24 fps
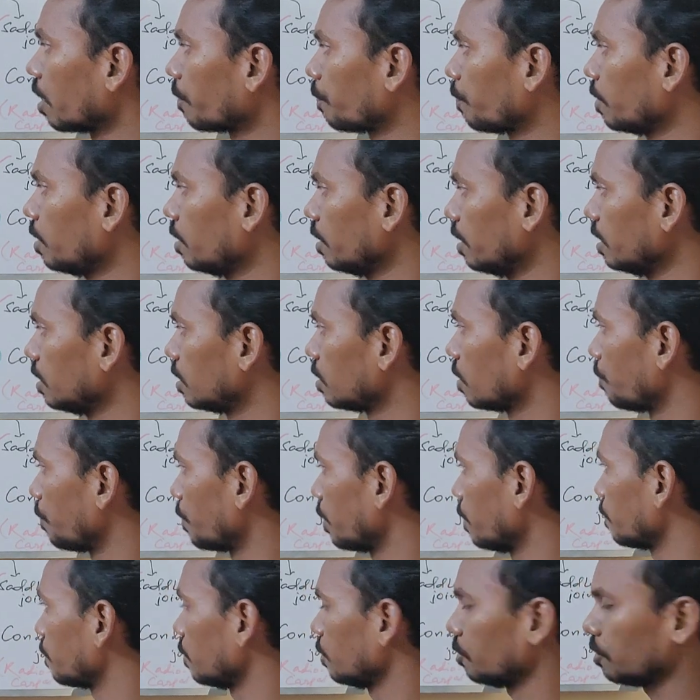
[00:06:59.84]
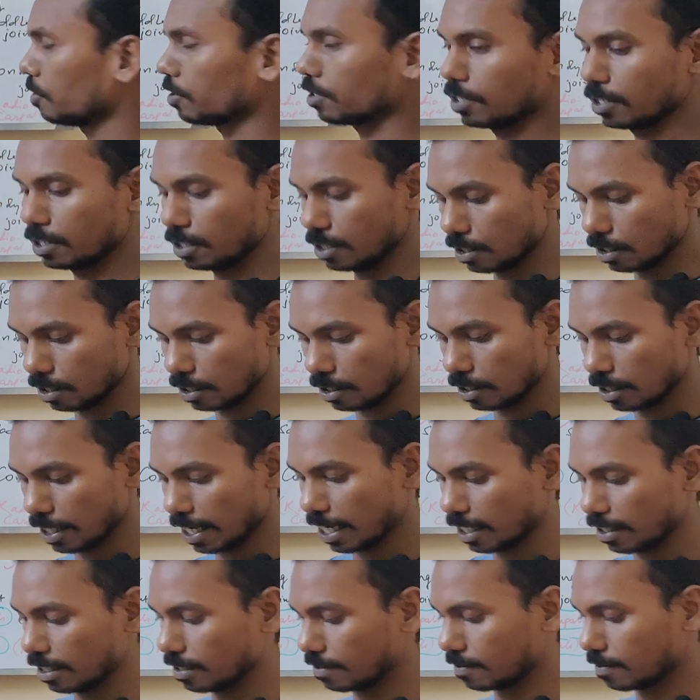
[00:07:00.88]
carpal is present
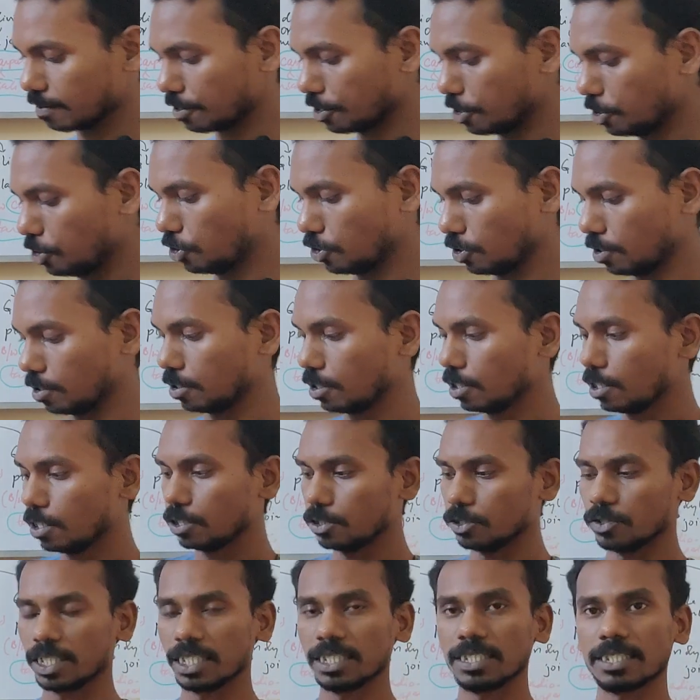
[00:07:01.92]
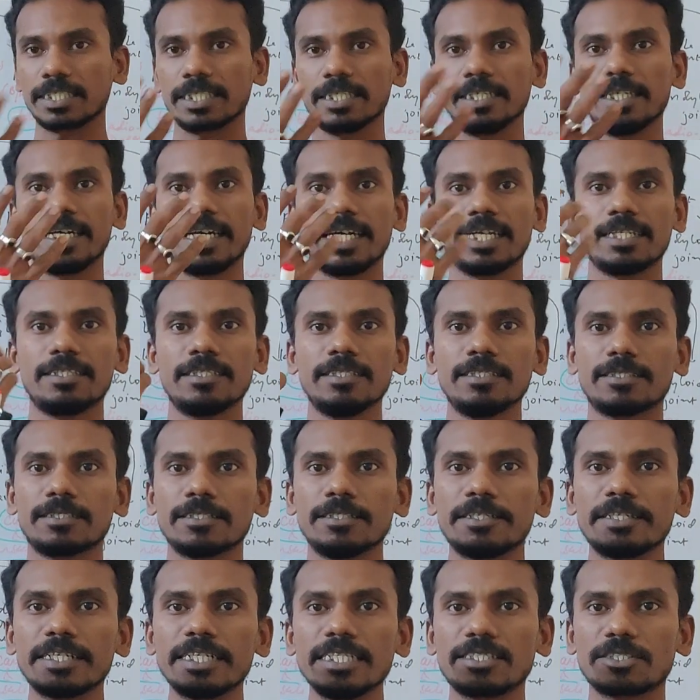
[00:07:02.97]
at this region, you can say at this
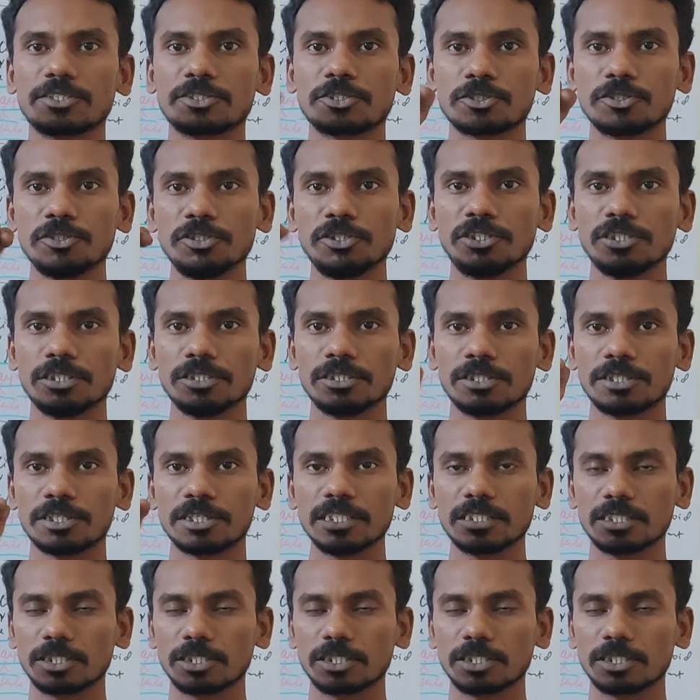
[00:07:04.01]
wrist region. The